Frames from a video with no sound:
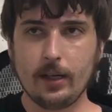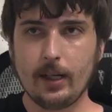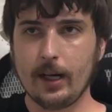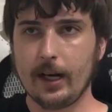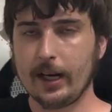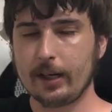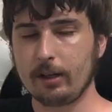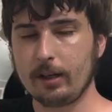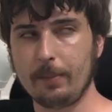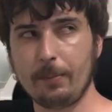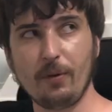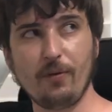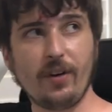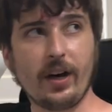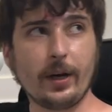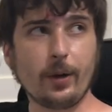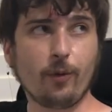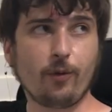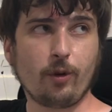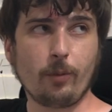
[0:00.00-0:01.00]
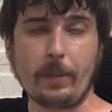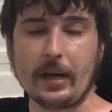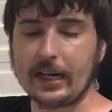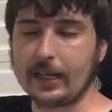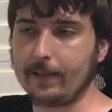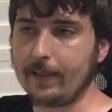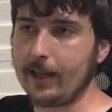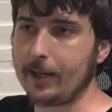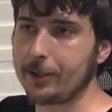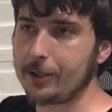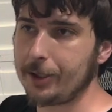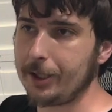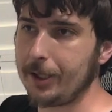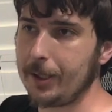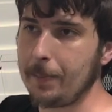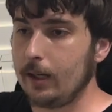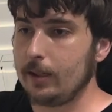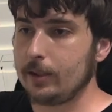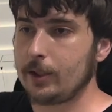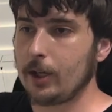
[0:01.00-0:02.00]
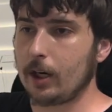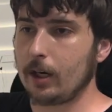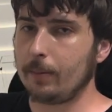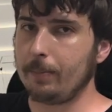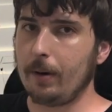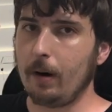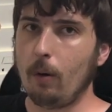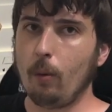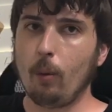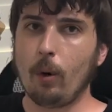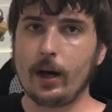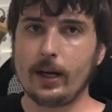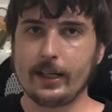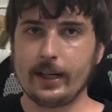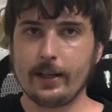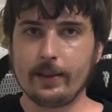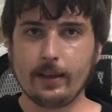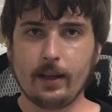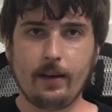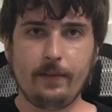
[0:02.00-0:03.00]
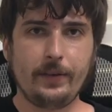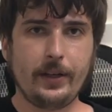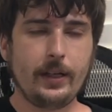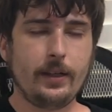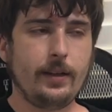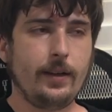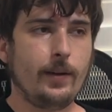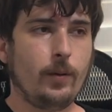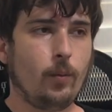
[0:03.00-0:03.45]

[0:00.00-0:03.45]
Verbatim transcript: I grab a vinyl from my collection, talk about why I love it,